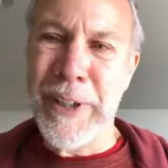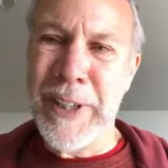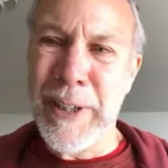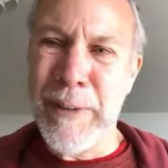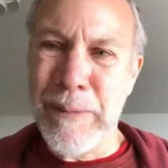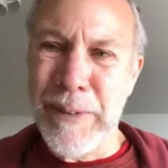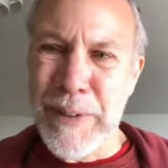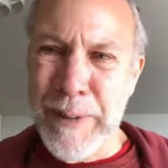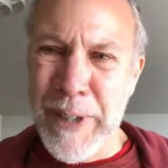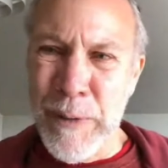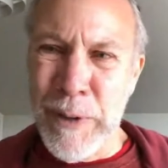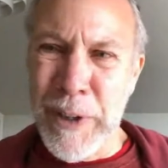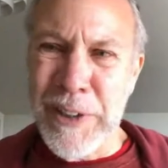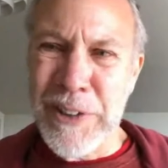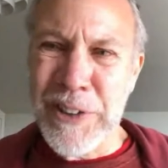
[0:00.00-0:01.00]
and get my
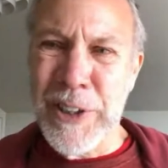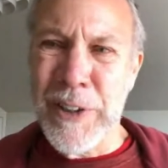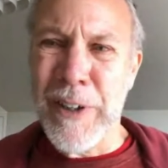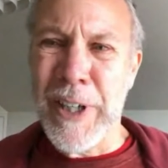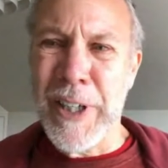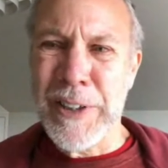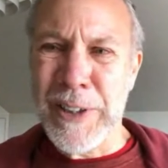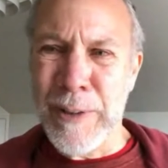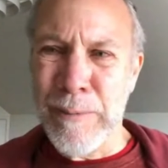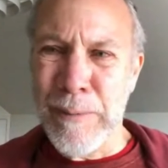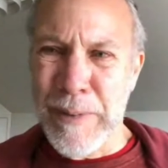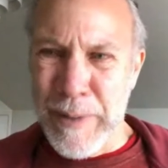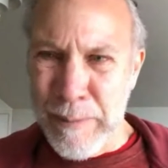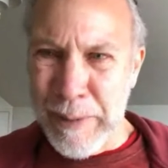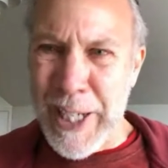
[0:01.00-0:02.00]
work Xeroxed in
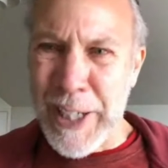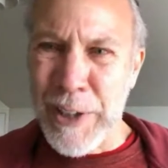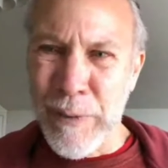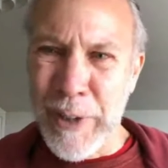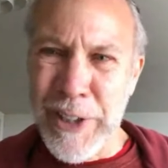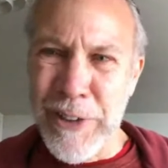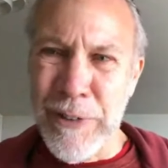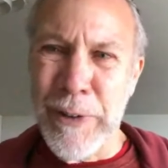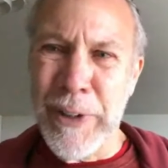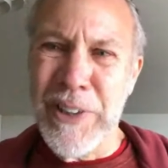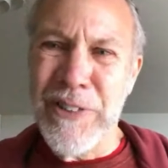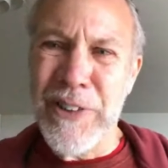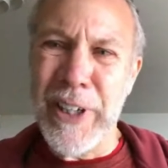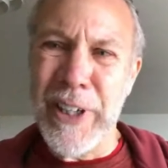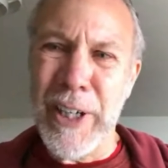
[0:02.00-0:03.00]
the black and white
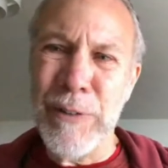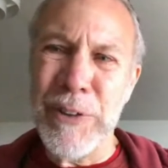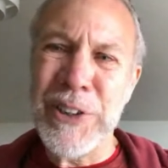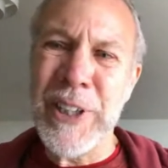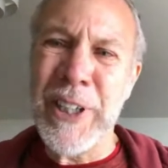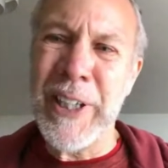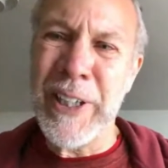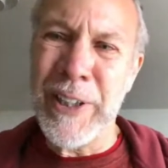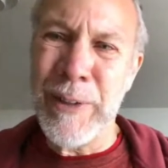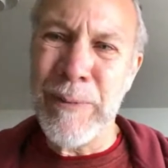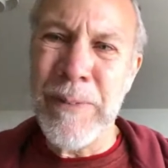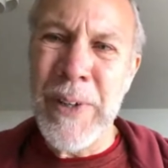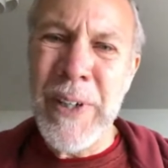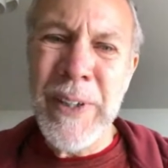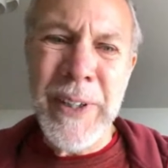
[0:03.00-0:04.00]
drawings that I was sending them,